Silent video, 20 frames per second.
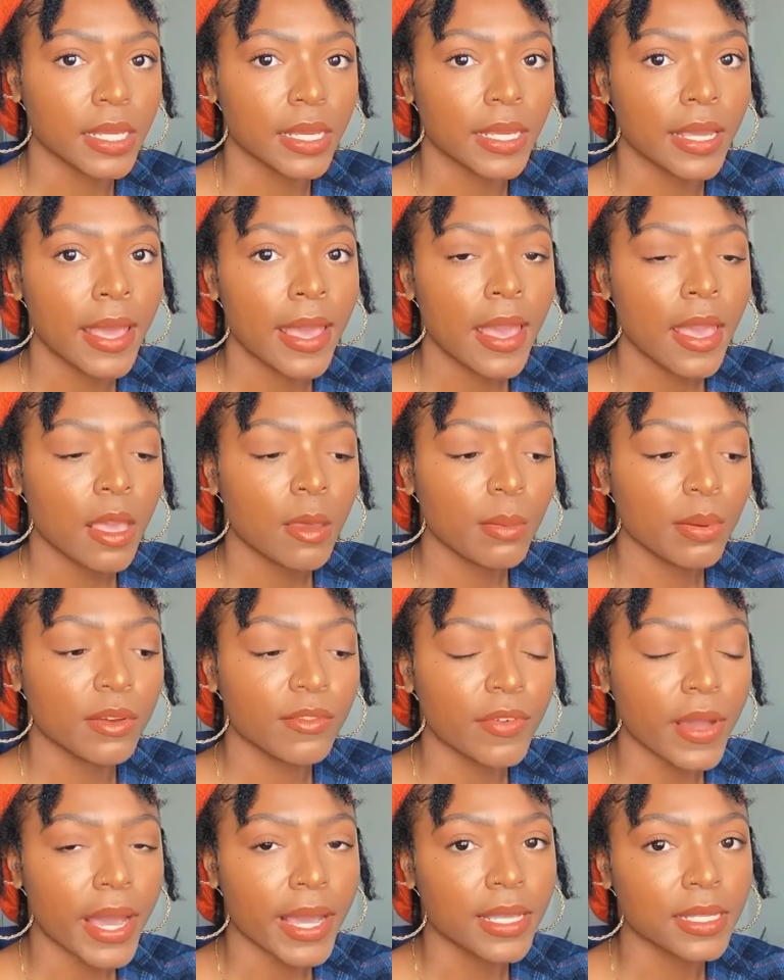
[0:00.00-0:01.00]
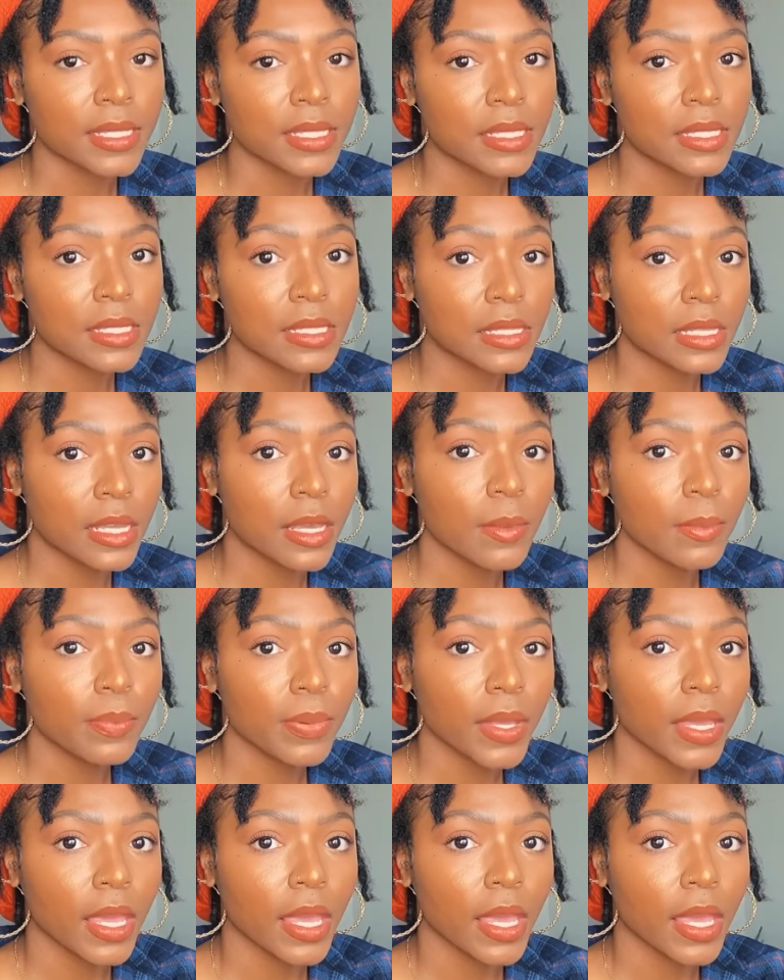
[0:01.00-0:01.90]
It provides slip,